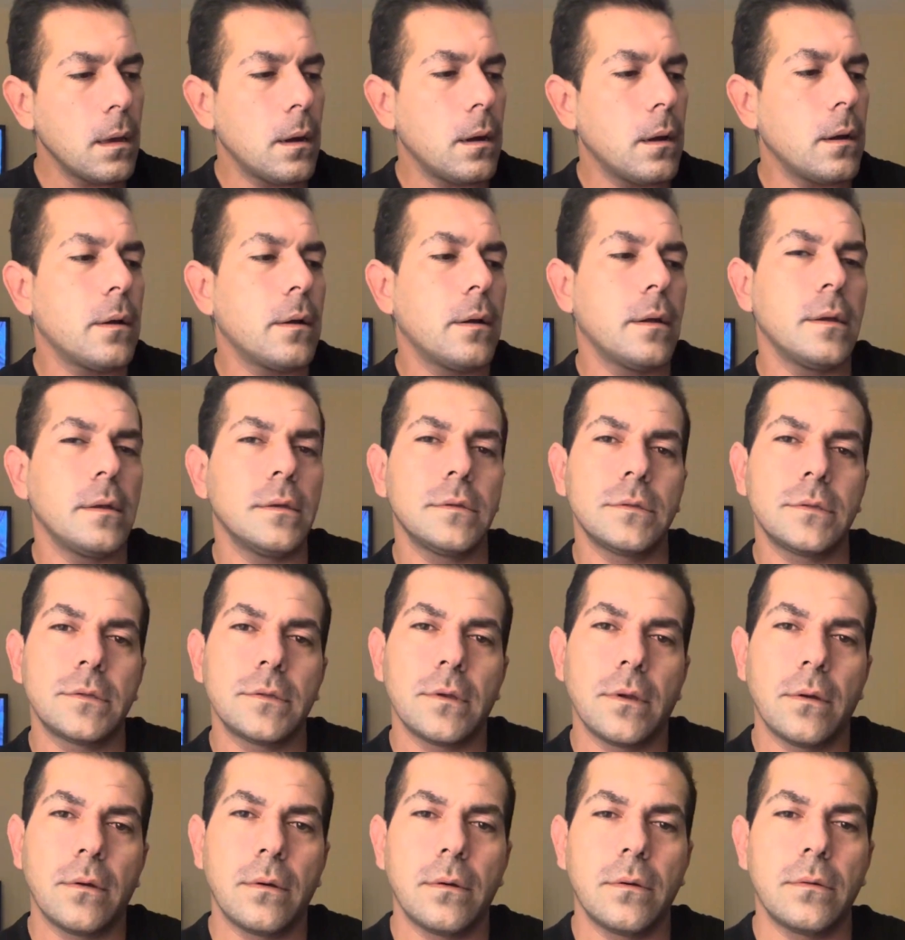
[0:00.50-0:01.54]
Alright,
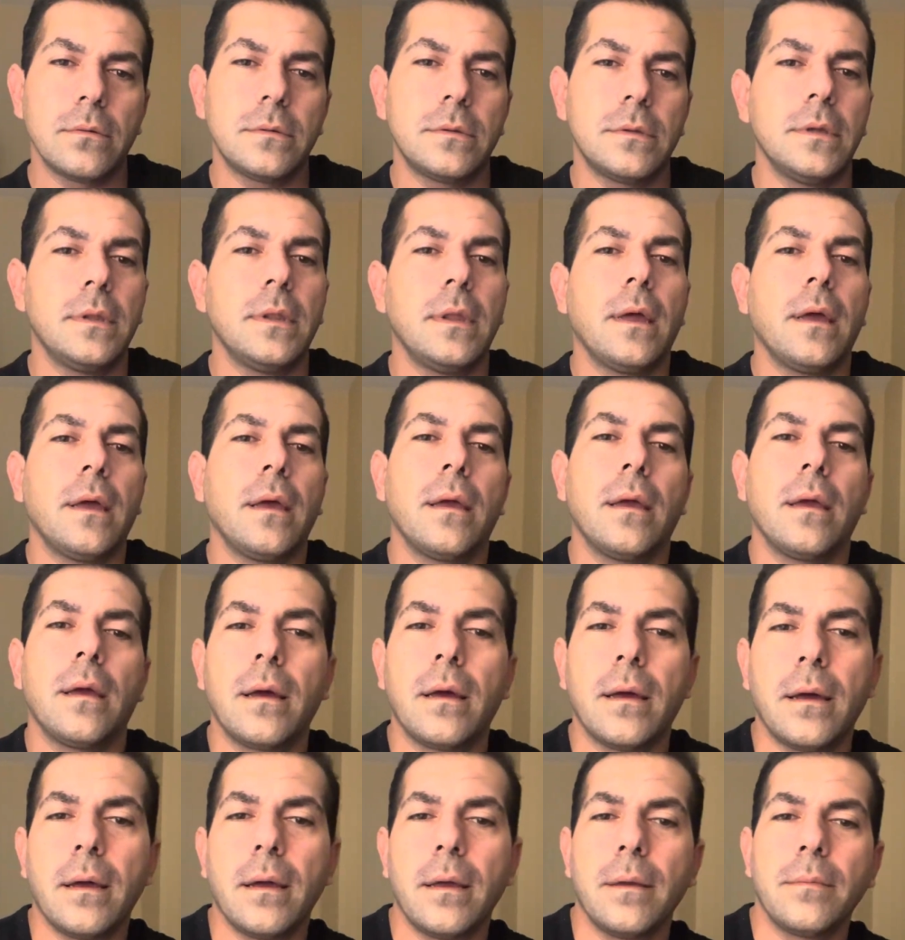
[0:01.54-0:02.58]
so today
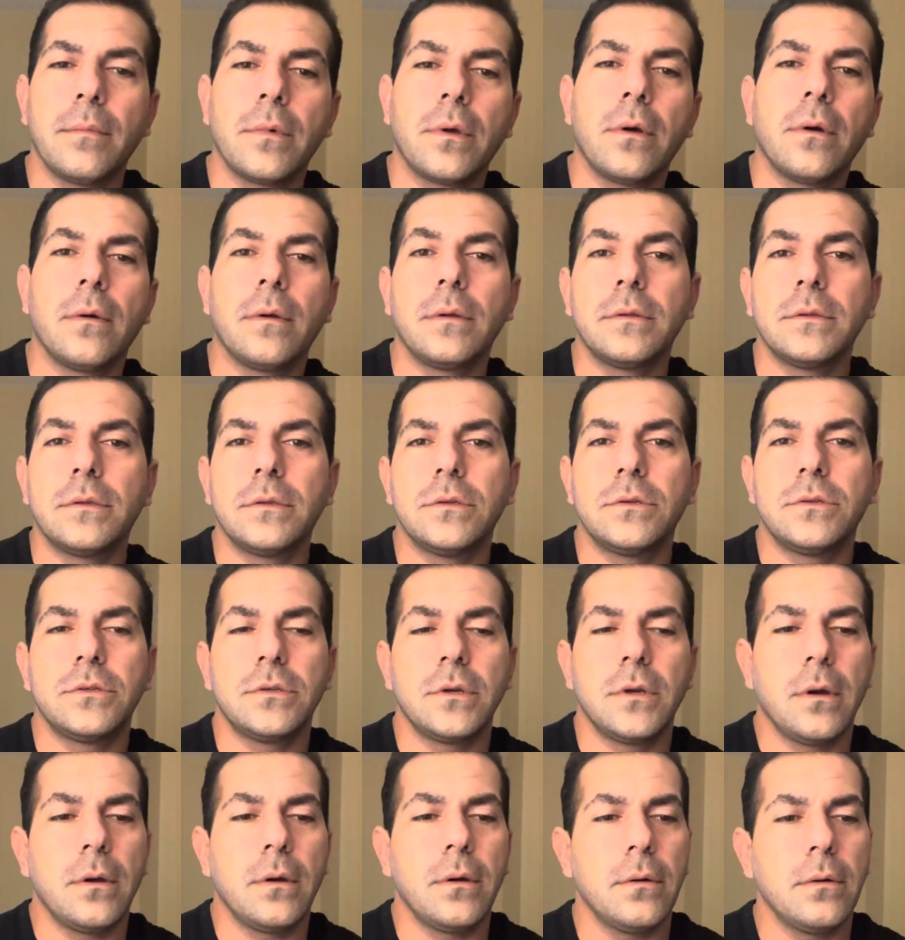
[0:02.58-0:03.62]
I'm going to
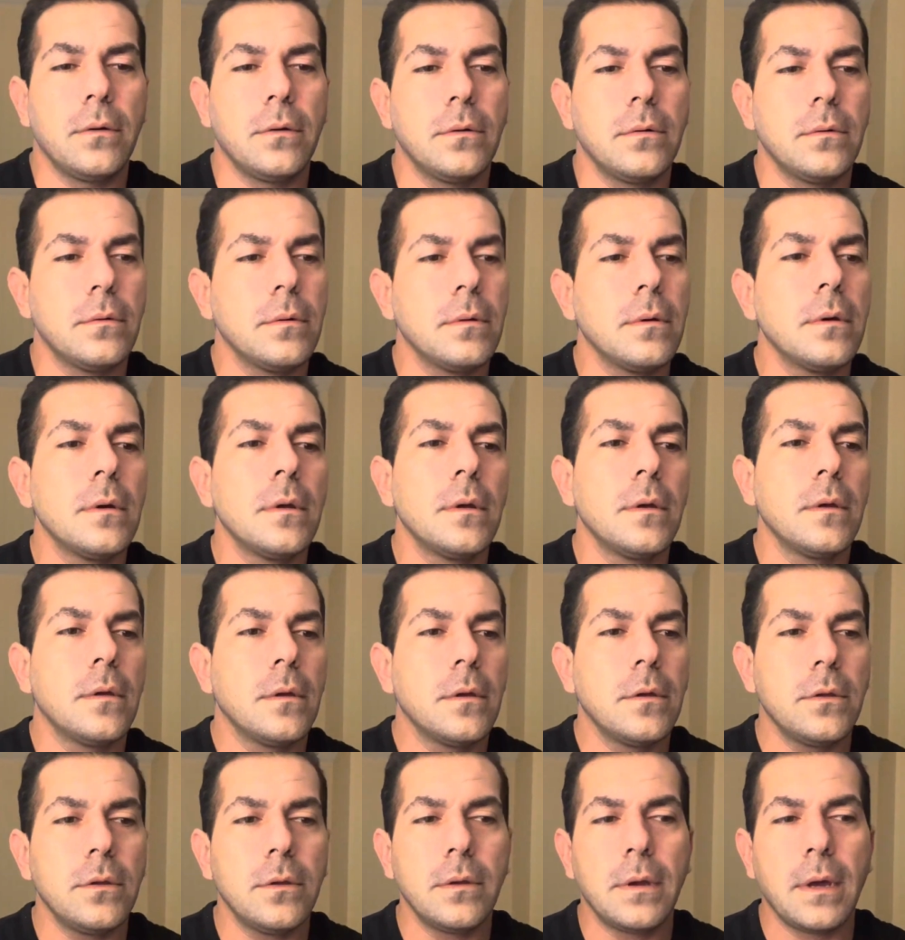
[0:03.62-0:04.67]
show
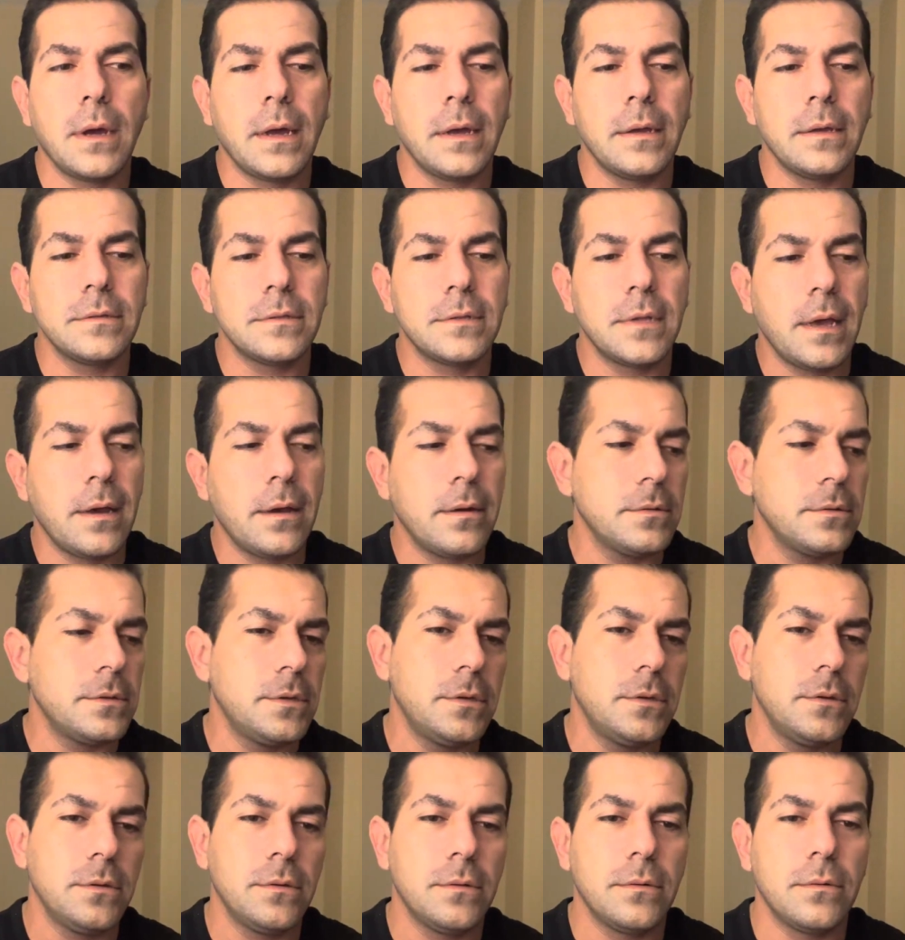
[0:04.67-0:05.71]
you guys how
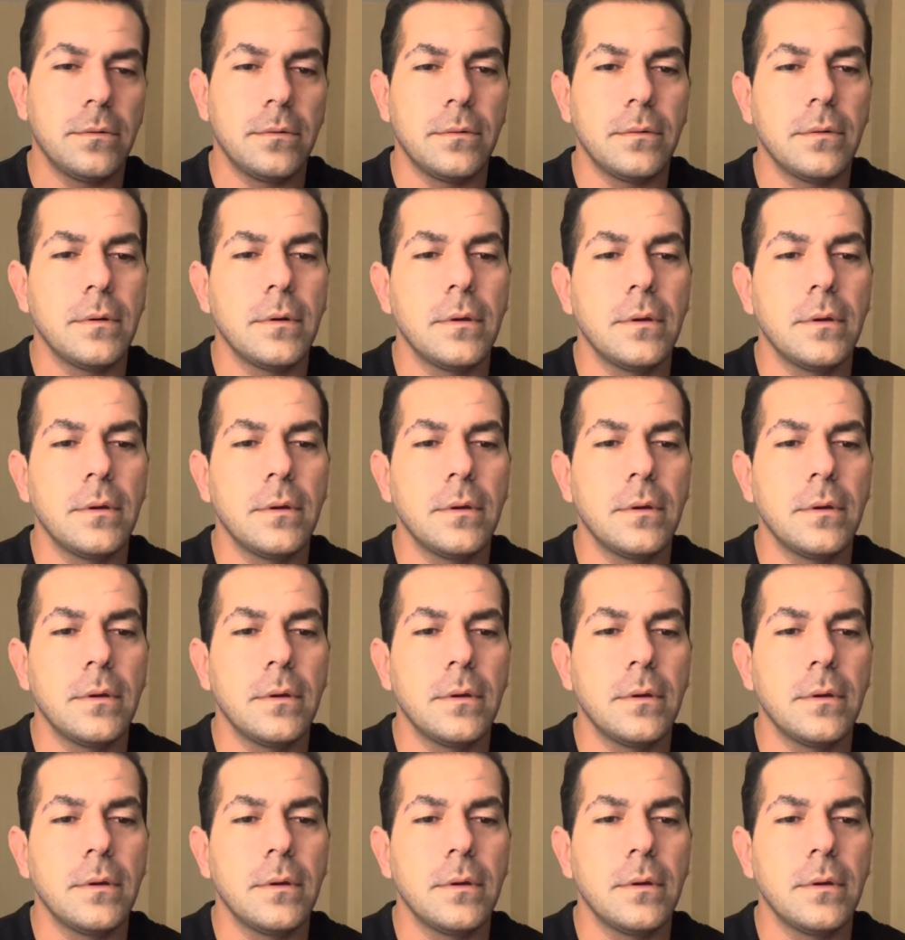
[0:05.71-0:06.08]
to,